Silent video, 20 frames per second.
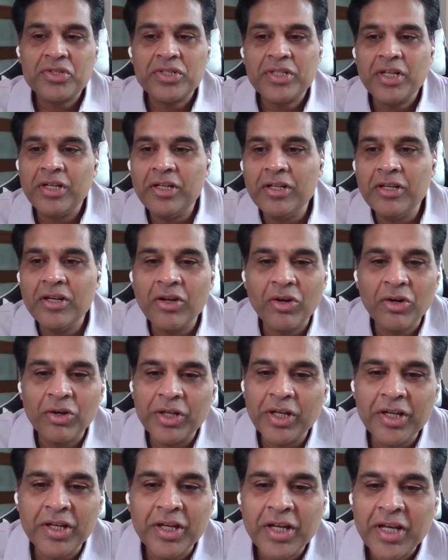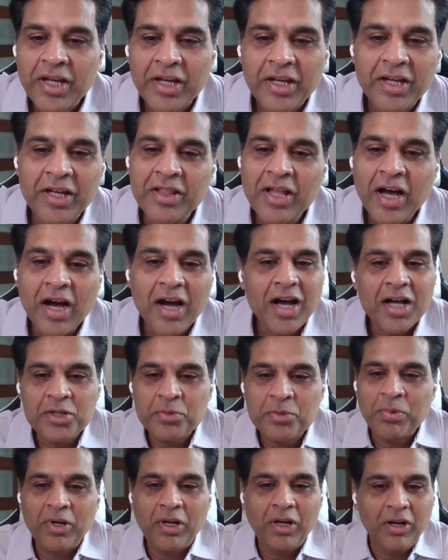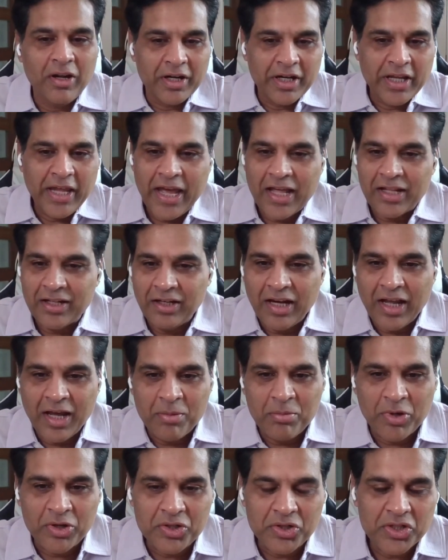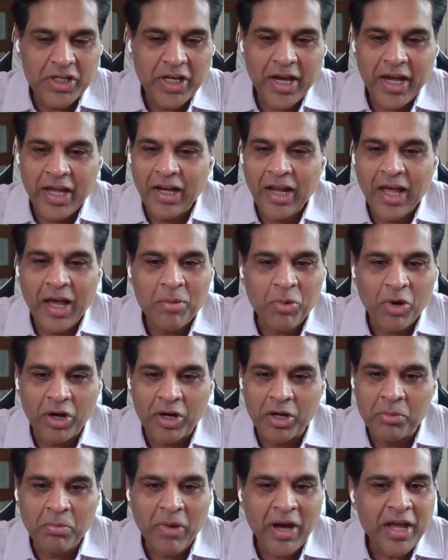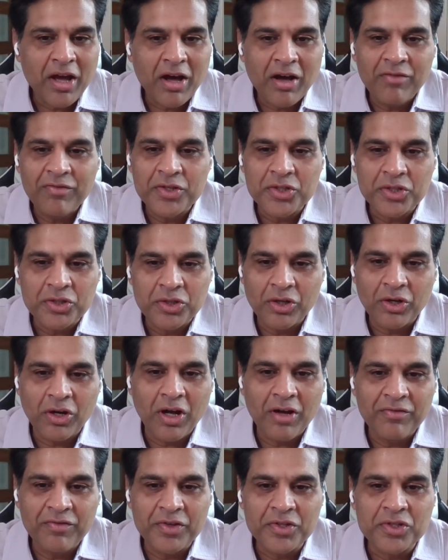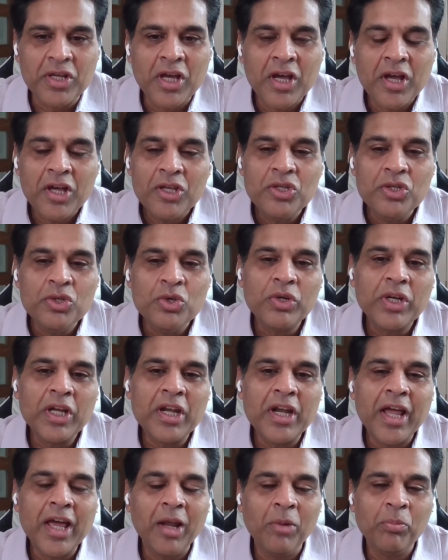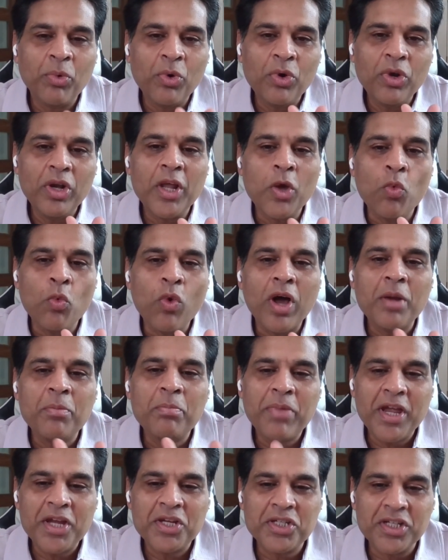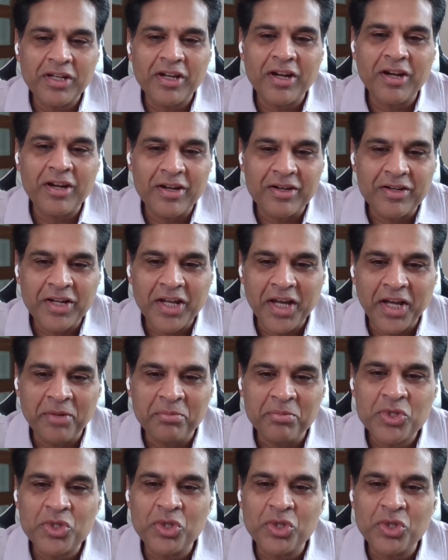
you said, in the hospital or cath lab or GI lab or in my office, your office, you can help only one patient at a time.